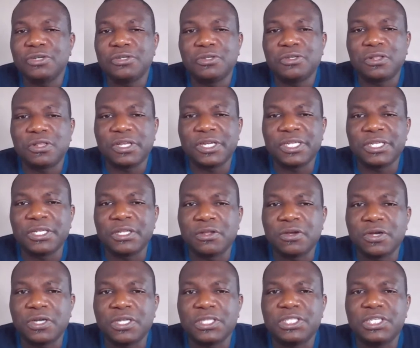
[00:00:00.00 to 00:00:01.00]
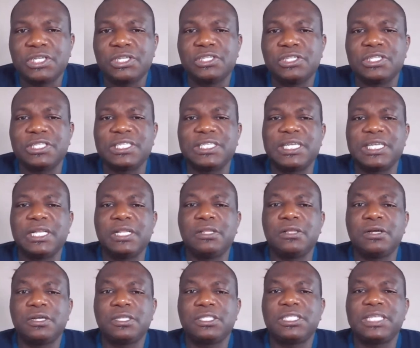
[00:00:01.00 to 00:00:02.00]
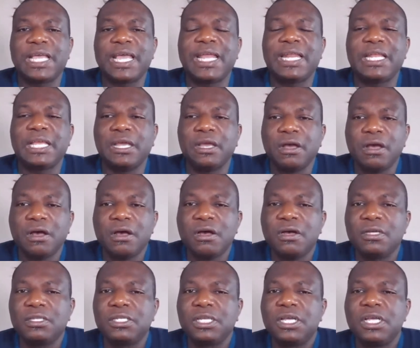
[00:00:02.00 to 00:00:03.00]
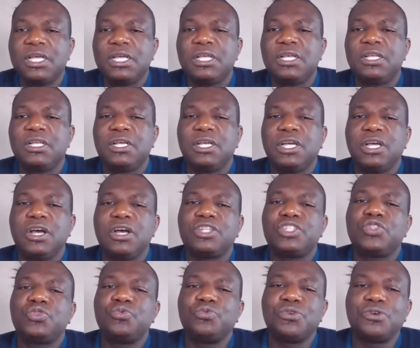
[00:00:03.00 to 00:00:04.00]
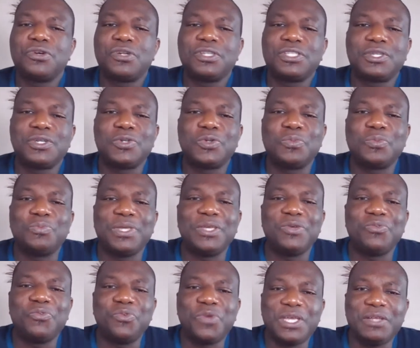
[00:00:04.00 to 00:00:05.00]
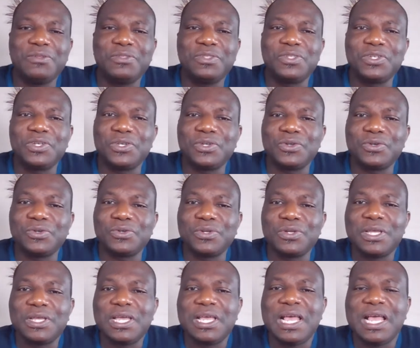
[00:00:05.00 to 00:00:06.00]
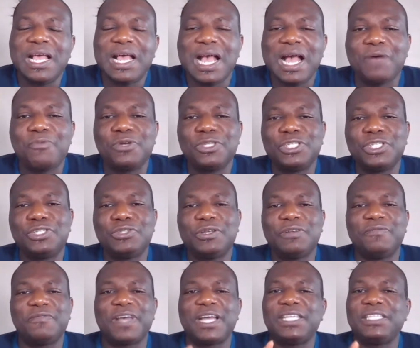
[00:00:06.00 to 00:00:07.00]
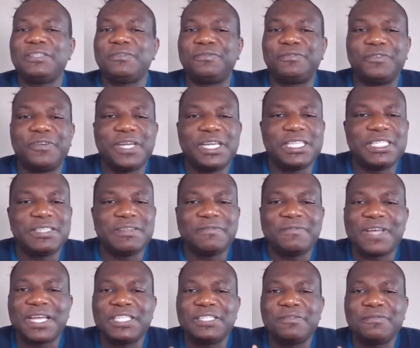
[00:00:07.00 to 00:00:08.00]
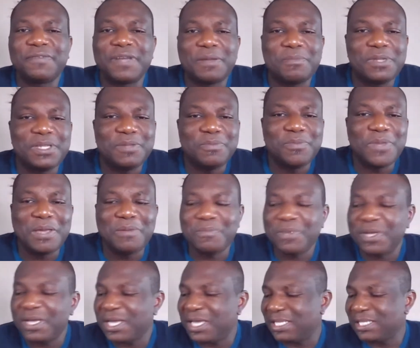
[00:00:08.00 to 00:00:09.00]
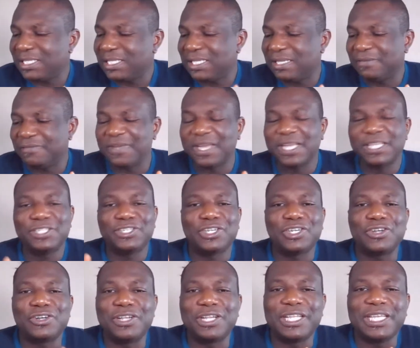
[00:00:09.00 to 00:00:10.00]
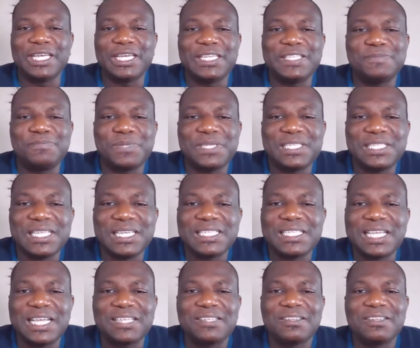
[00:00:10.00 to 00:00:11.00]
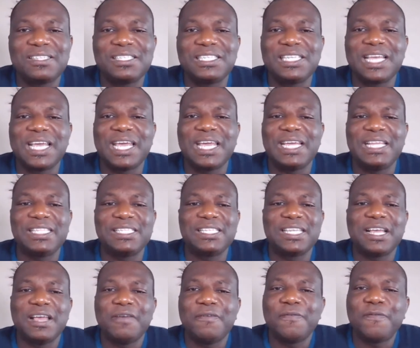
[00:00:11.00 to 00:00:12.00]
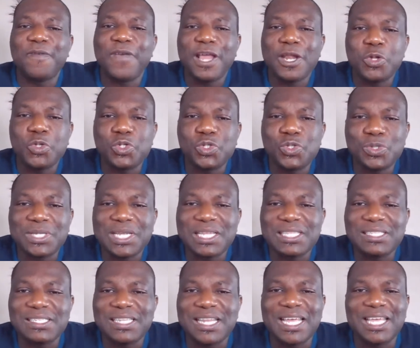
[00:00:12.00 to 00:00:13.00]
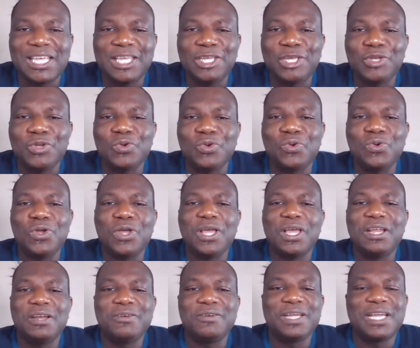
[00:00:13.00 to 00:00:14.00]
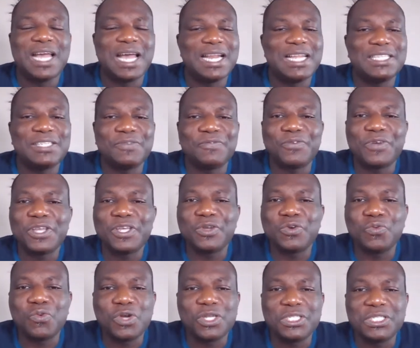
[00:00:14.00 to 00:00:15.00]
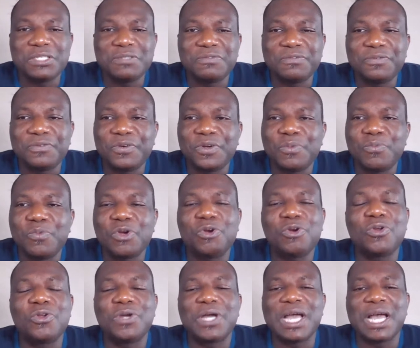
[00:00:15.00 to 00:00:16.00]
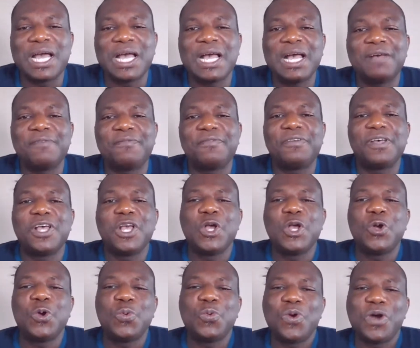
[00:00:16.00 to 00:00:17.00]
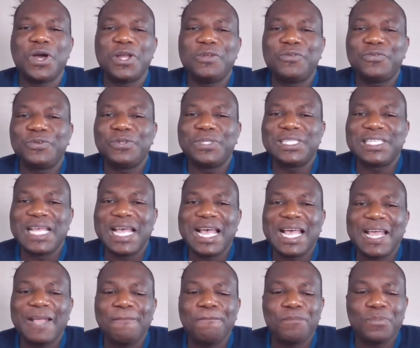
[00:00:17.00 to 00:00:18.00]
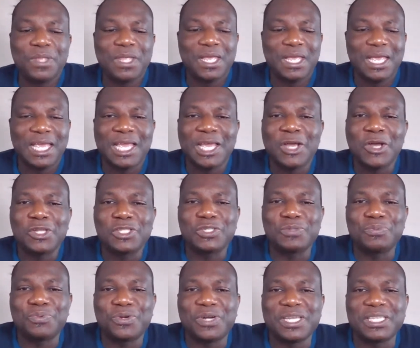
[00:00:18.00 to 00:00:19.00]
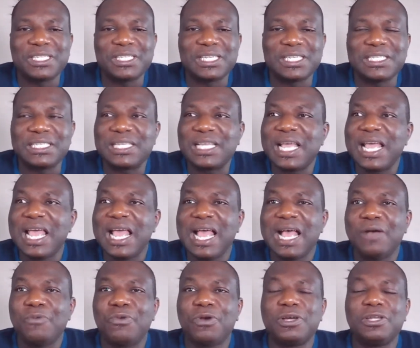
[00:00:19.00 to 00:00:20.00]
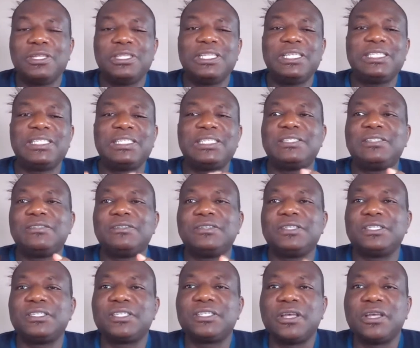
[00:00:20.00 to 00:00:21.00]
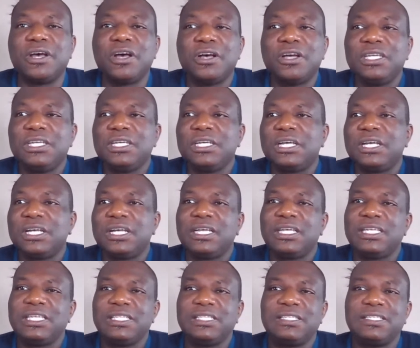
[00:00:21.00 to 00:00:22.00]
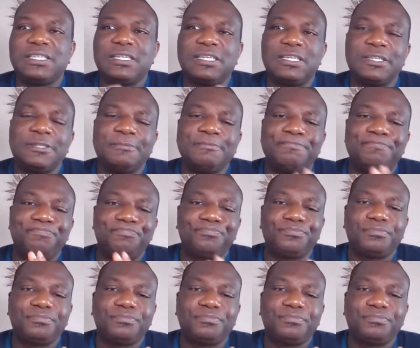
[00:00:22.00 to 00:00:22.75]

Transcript: going to learn a lot, you're going to see a lot, and God God's word is going to be real to you. I want you to invite your friends, invite your family members, invite your colleagues, business associates, fellow students like you, regardless of where you're watching from. We're going to have a wonderful time in God's presence. We're going to listen to a song. Uh, it's a um,